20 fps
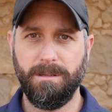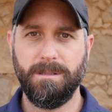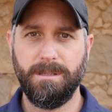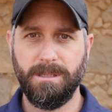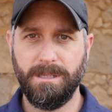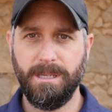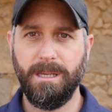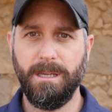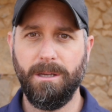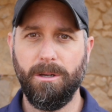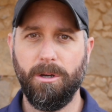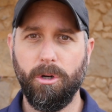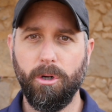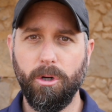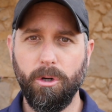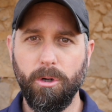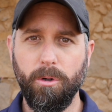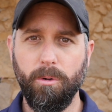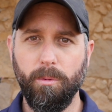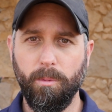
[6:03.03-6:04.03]
see
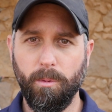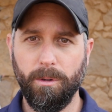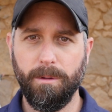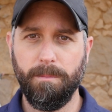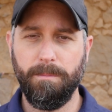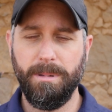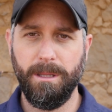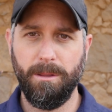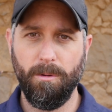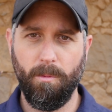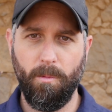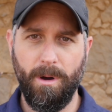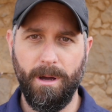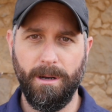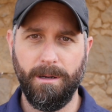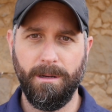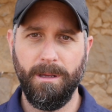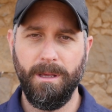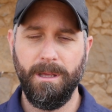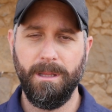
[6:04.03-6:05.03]
who would be the
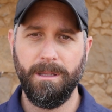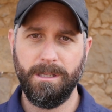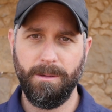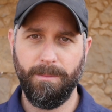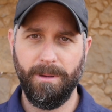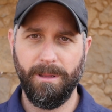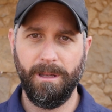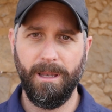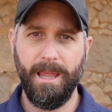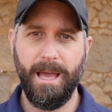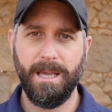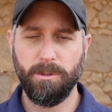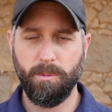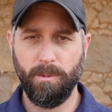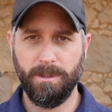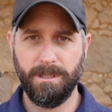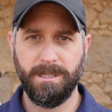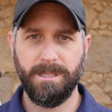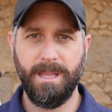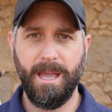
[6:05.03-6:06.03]
one to be the last
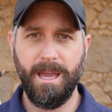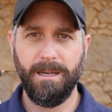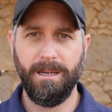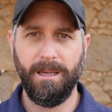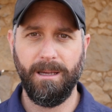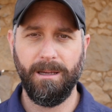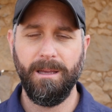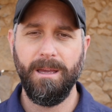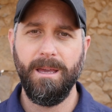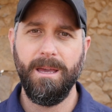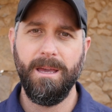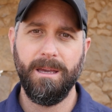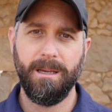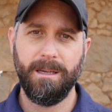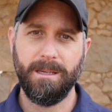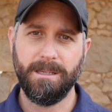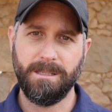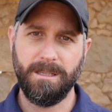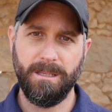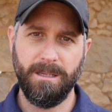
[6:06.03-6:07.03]
one standing,
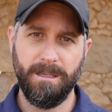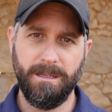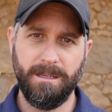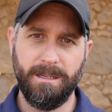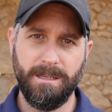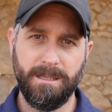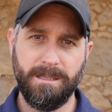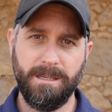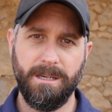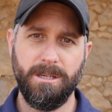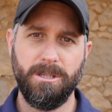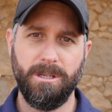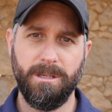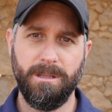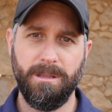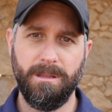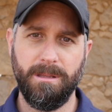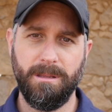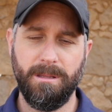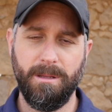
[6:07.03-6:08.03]
because
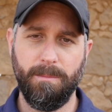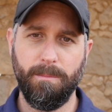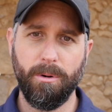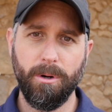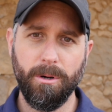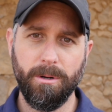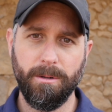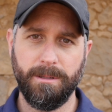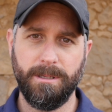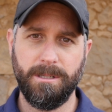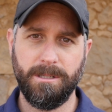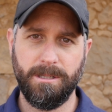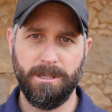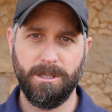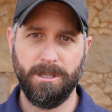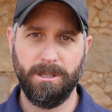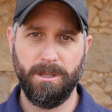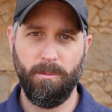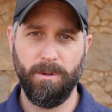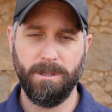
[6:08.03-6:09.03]
the brutal
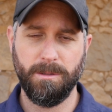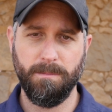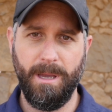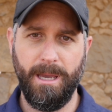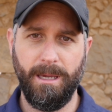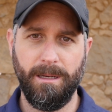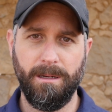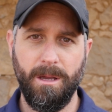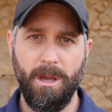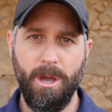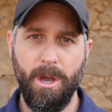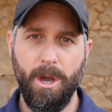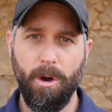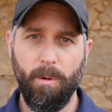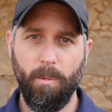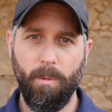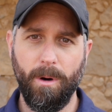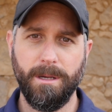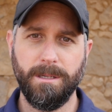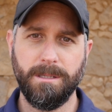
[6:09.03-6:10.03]
decision that was made
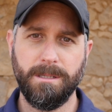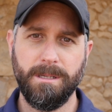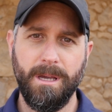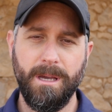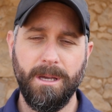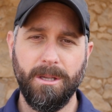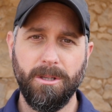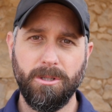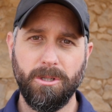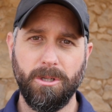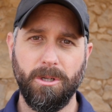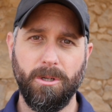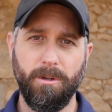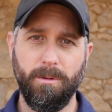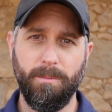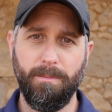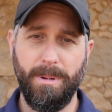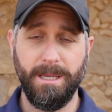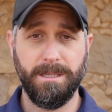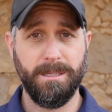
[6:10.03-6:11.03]
was to
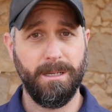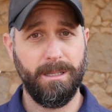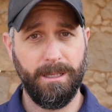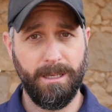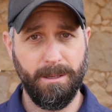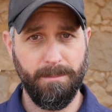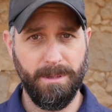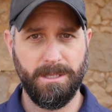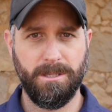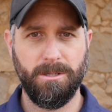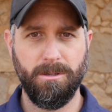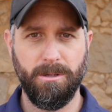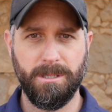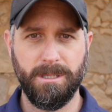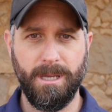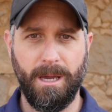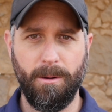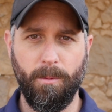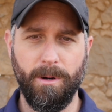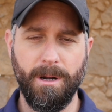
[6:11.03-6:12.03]
basically commit
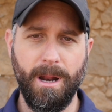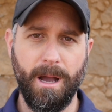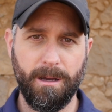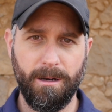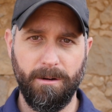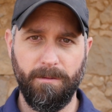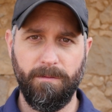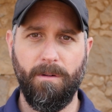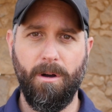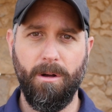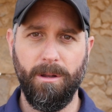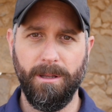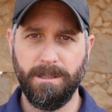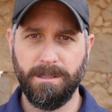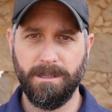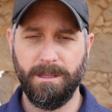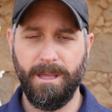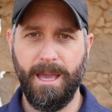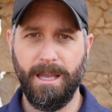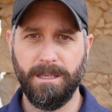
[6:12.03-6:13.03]
suicide. We're not going to fall
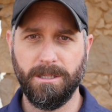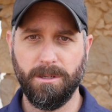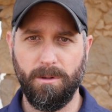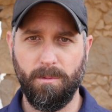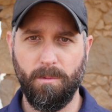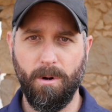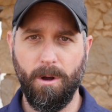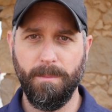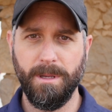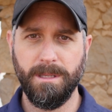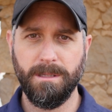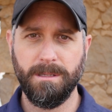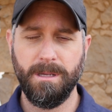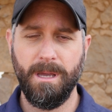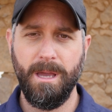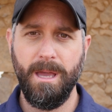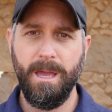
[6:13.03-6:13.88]
into the hands of the Romans.